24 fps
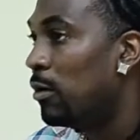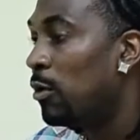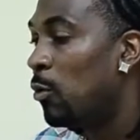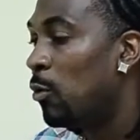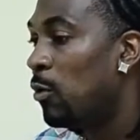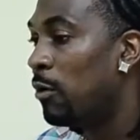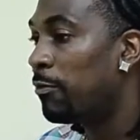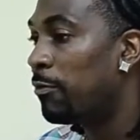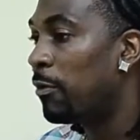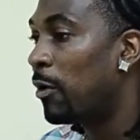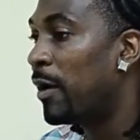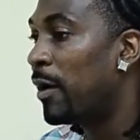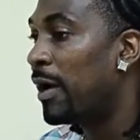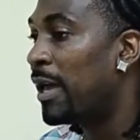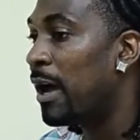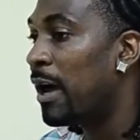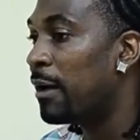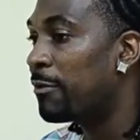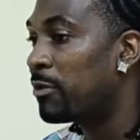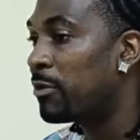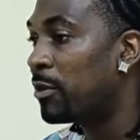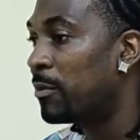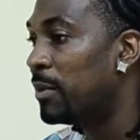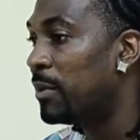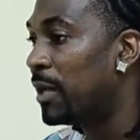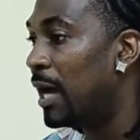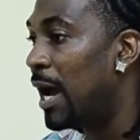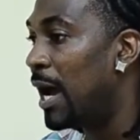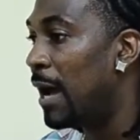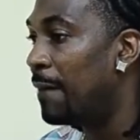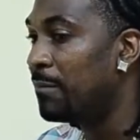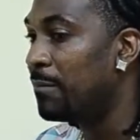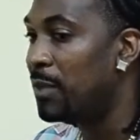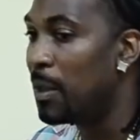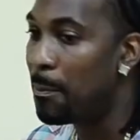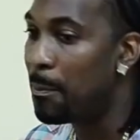before I have to be
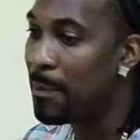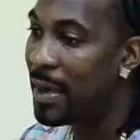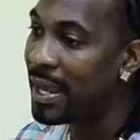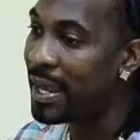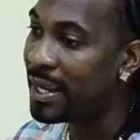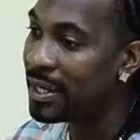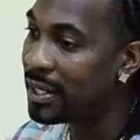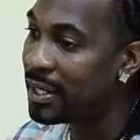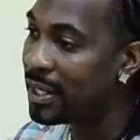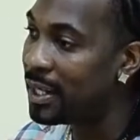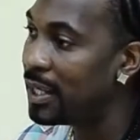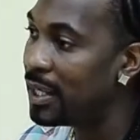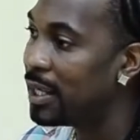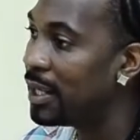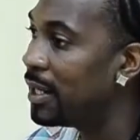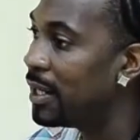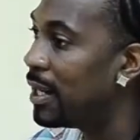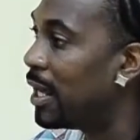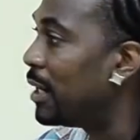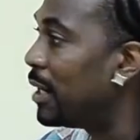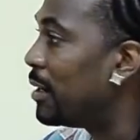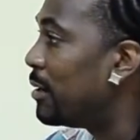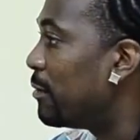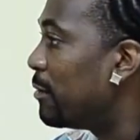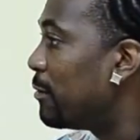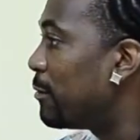depending and